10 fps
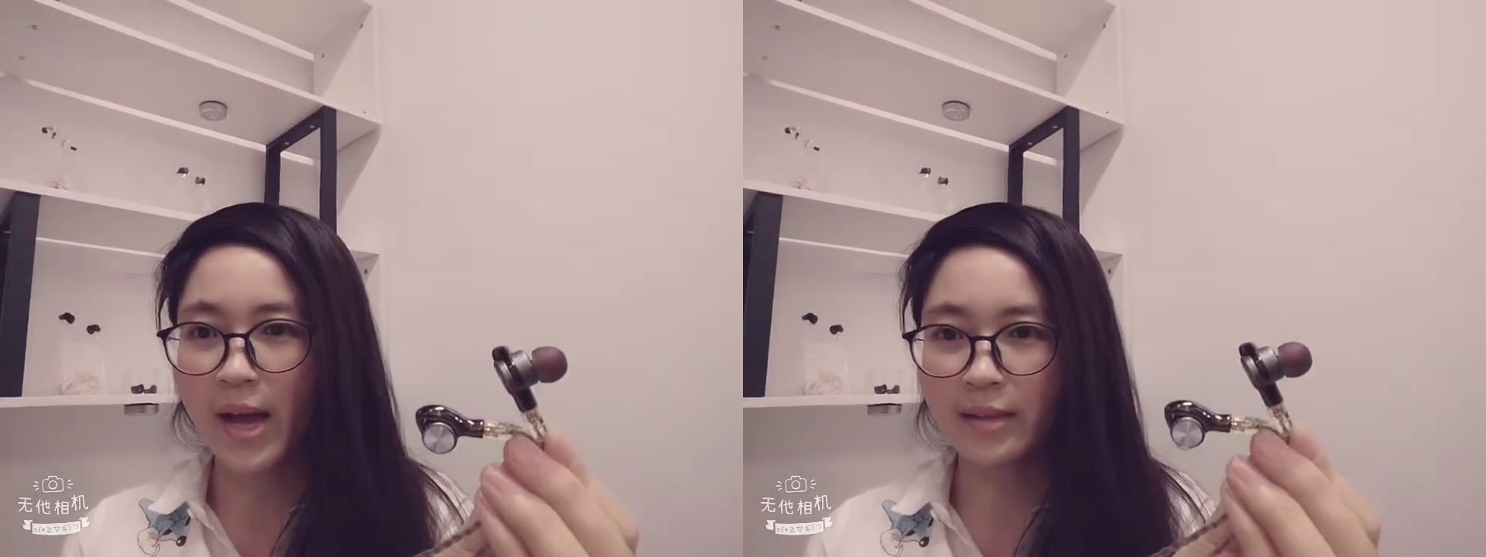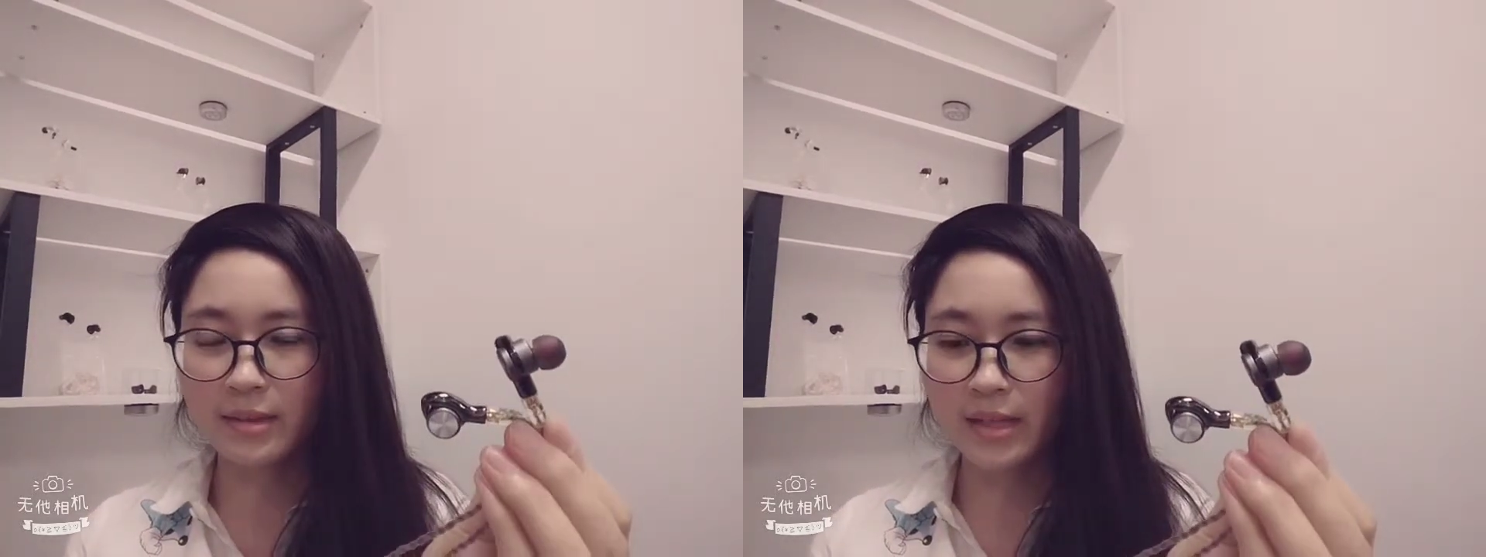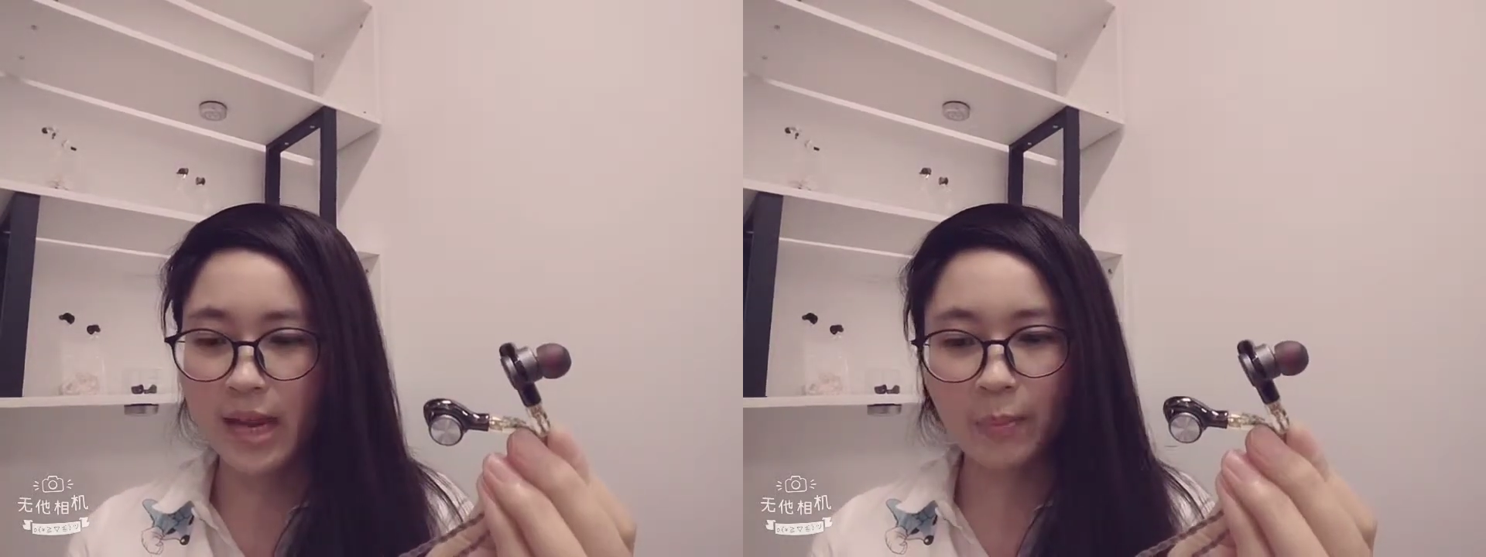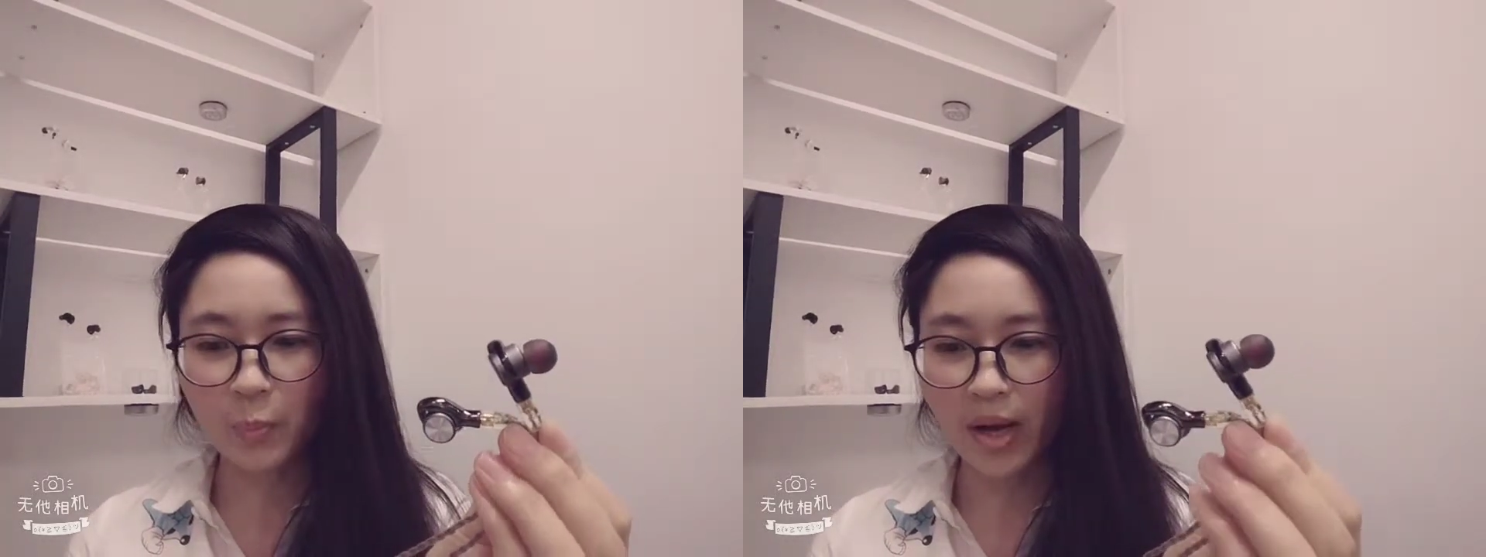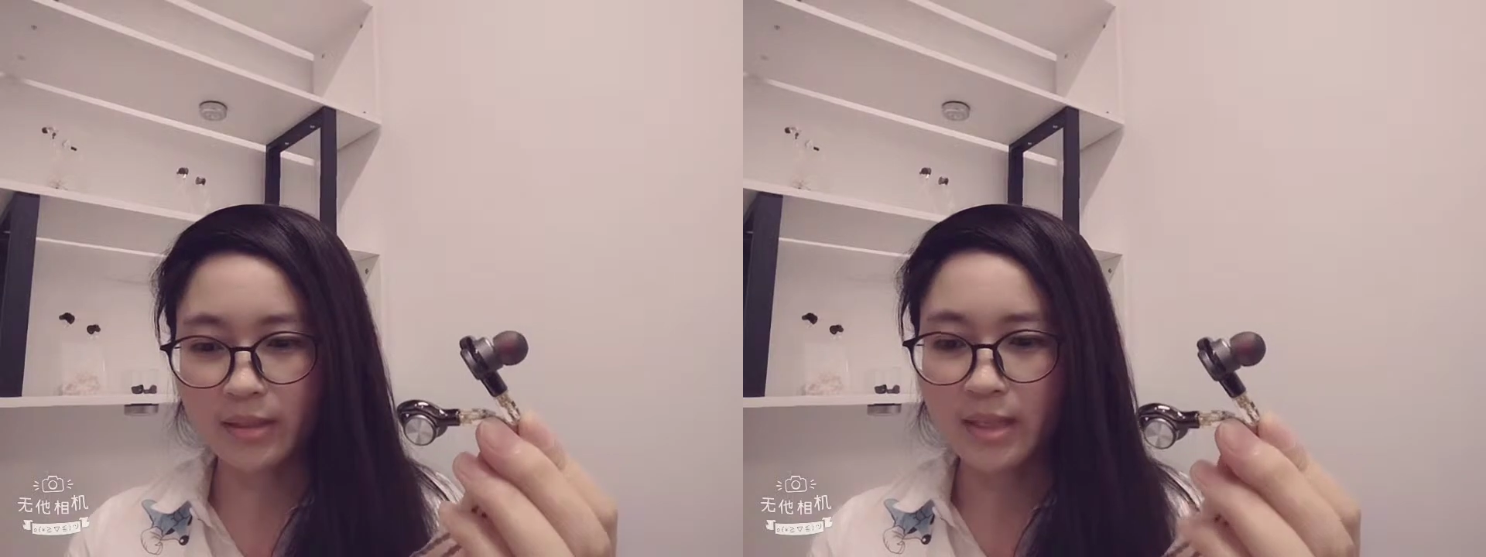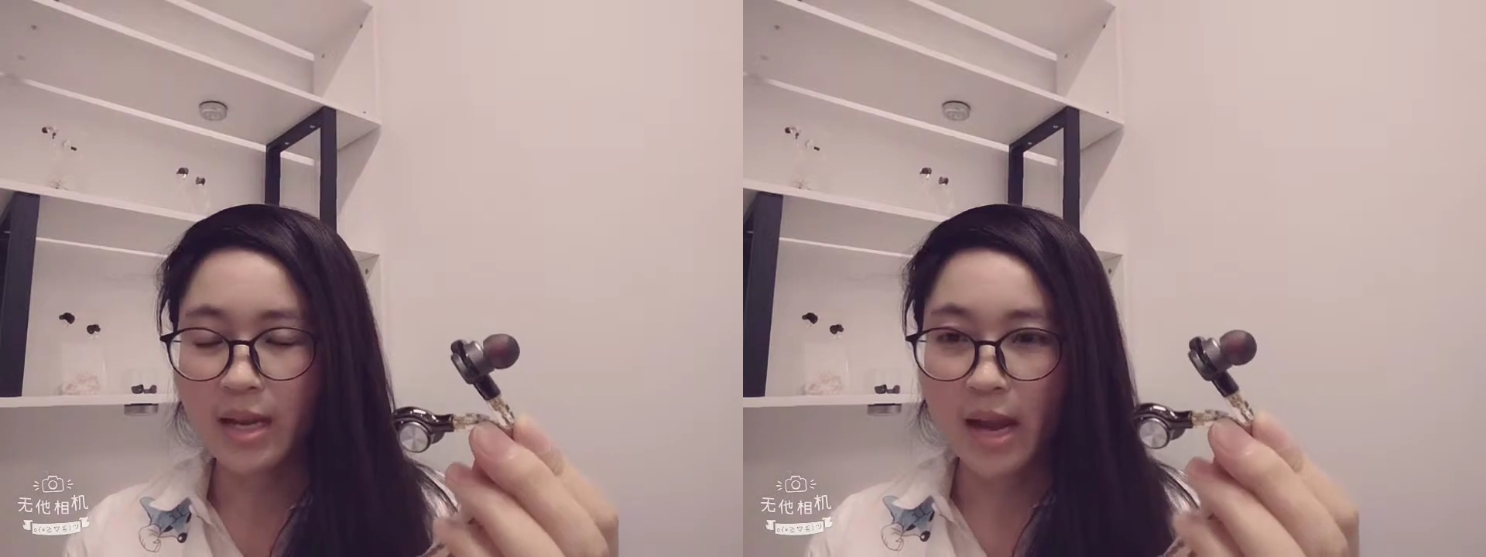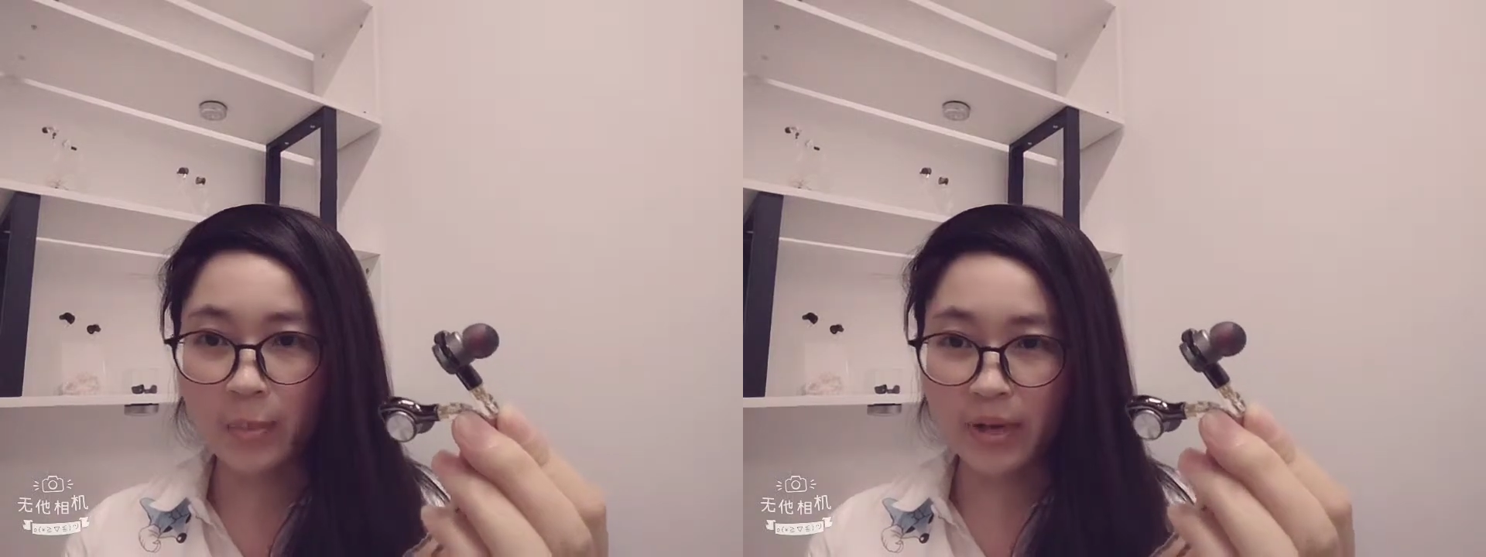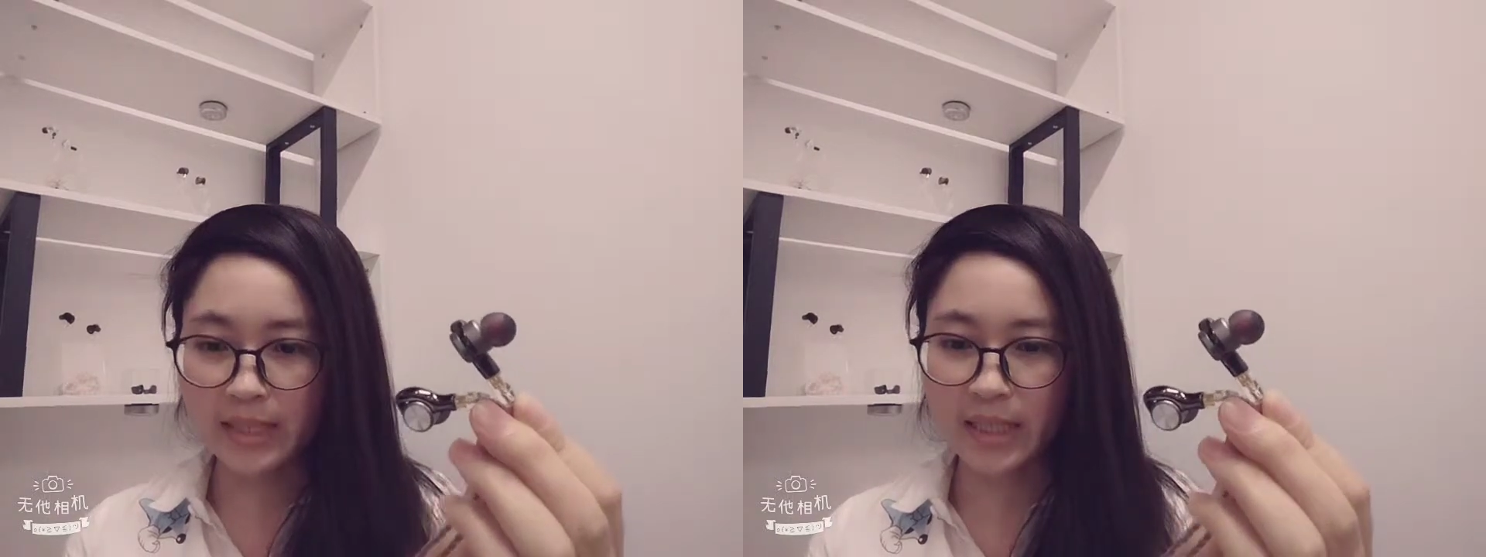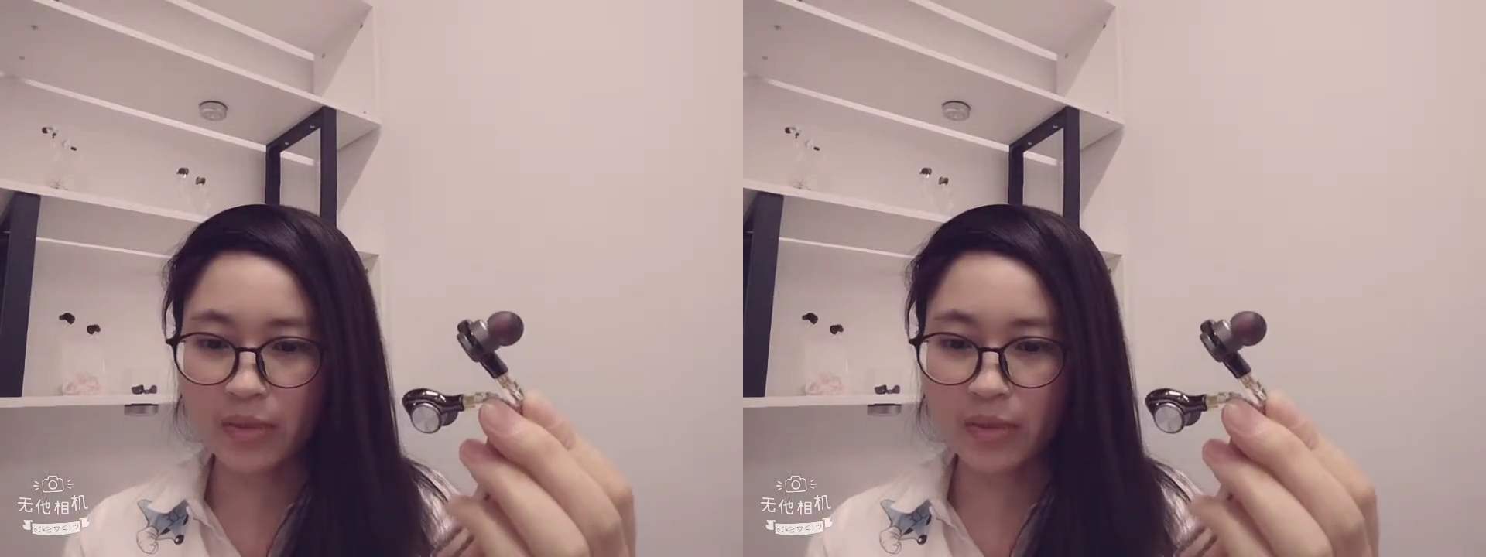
Pi D M one hybrid